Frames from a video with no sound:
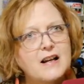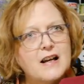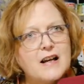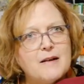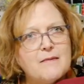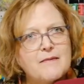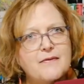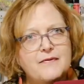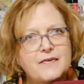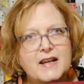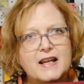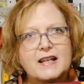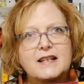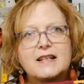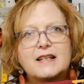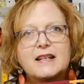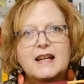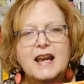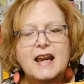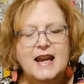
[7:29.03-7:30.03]
um,
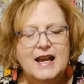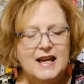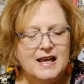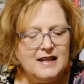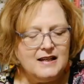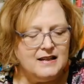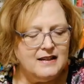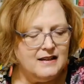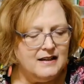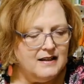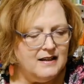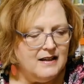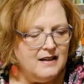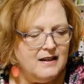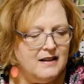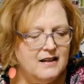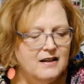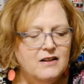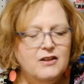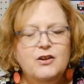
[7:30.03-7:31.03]
fit and
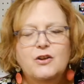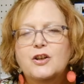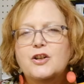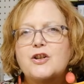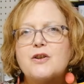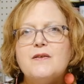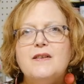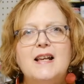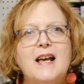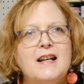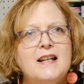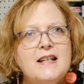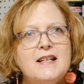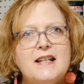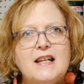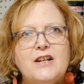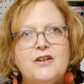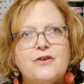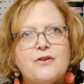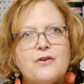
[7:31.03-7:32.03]
you could use any
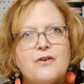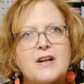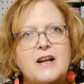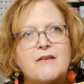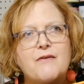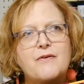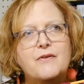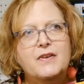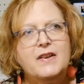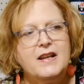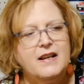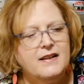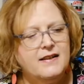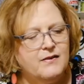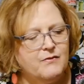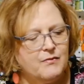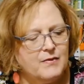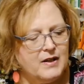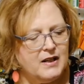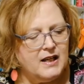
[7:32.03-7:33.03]
t-shirt knit for
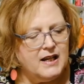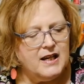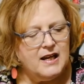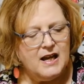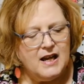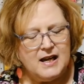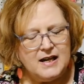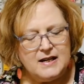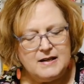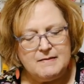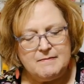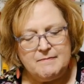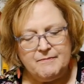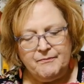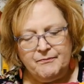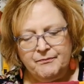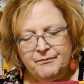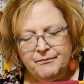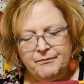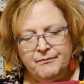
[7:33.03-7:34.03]
this, really.
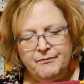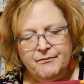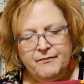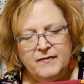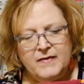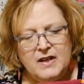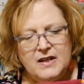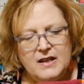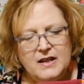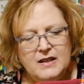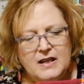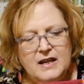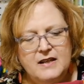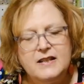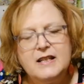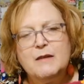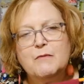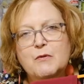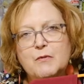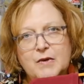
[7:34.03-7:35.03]
Um,
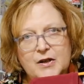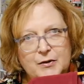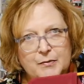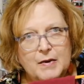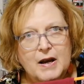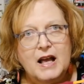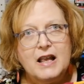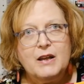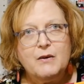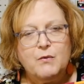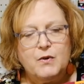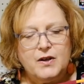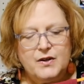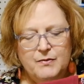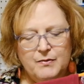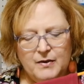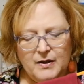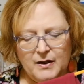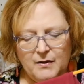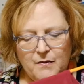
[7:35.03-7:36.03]
double brush poly works
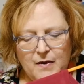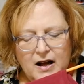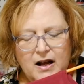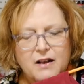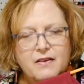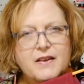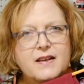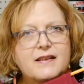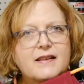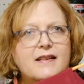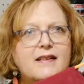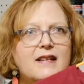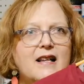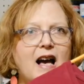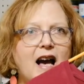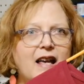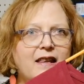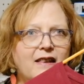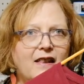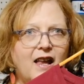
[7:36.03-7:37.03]
really well. This is
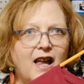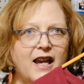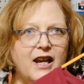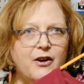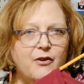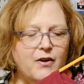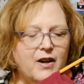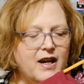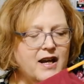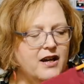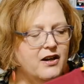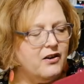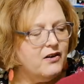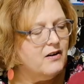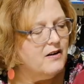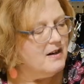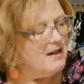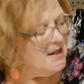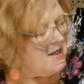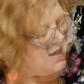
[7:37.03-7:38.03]
cotton lycra
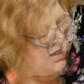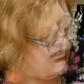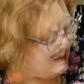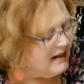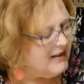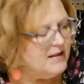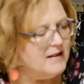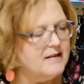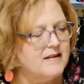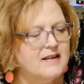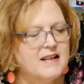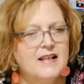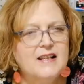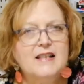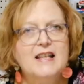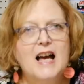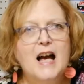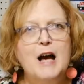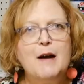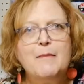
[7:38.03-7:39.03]
here. It's this
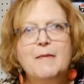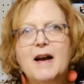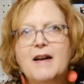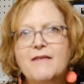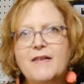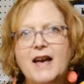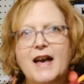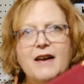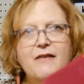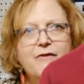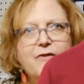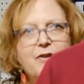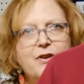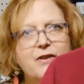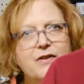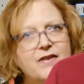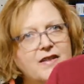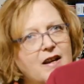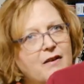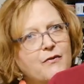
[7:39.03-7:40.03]
top I've had
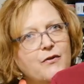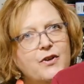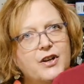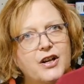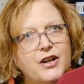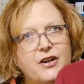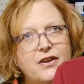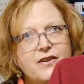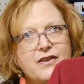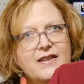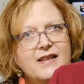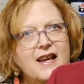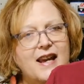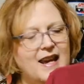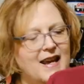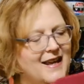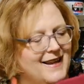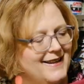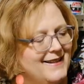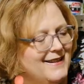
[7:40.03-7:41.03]
for several years
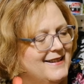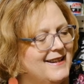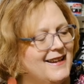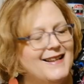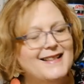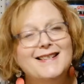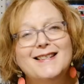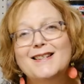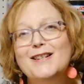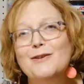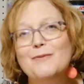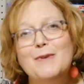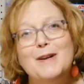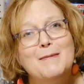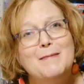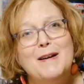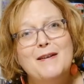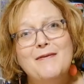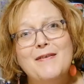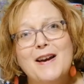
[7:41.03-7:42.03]
and it's still one
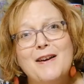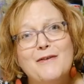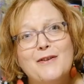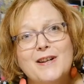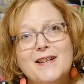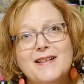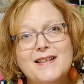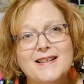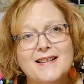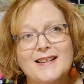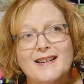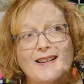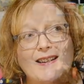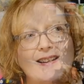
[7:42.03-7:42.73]
of my favorites.